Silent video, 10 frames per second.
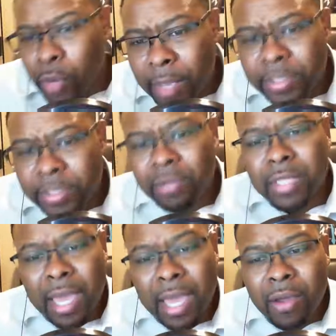
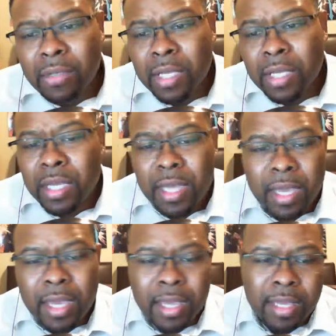episodes down.
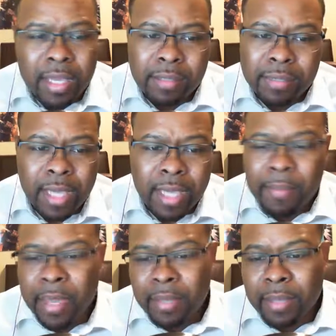And yeah,
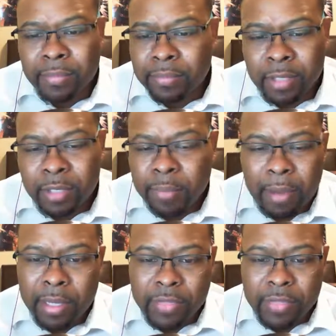man, the
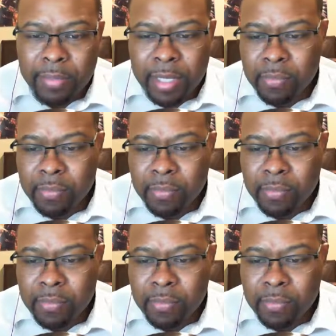power levels they're playing